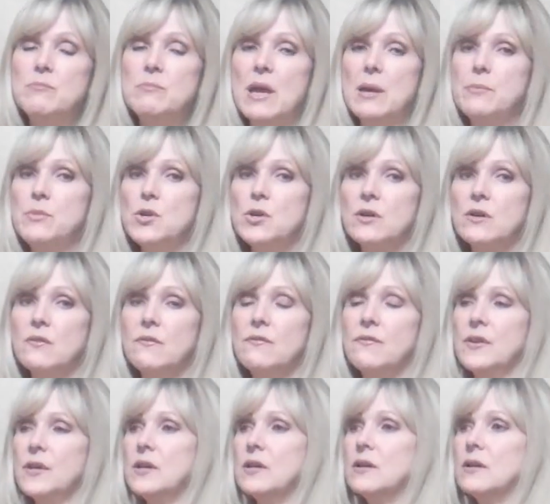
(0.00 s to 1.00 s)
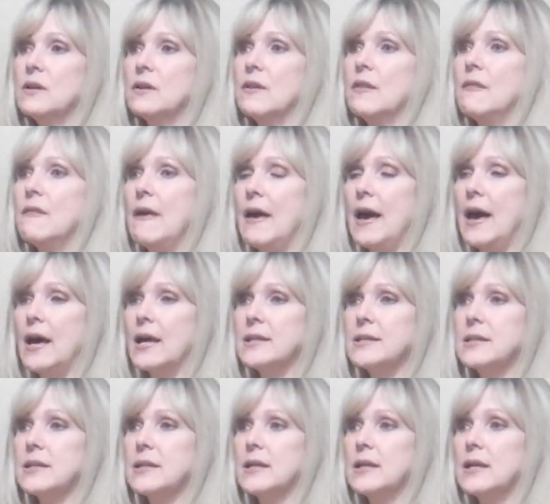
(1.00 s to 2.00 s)
maybe you can feel
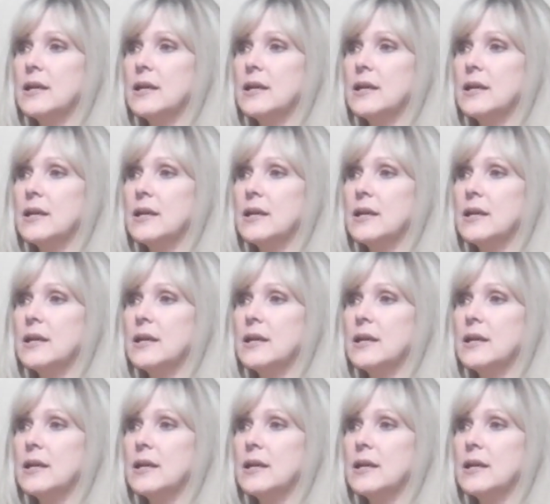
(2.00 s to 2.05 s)
that